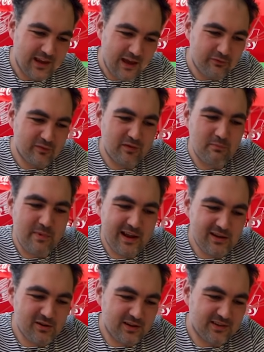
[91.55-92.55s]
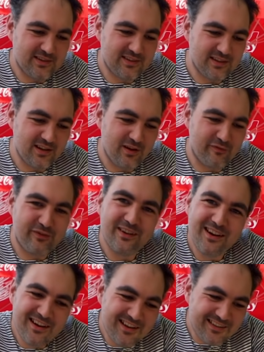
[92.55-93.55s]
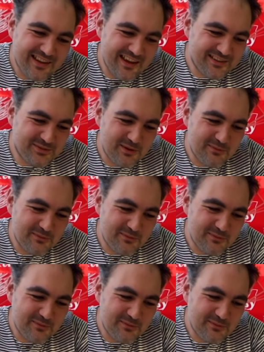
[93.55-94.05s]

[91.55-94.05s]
half of the menu consisted of things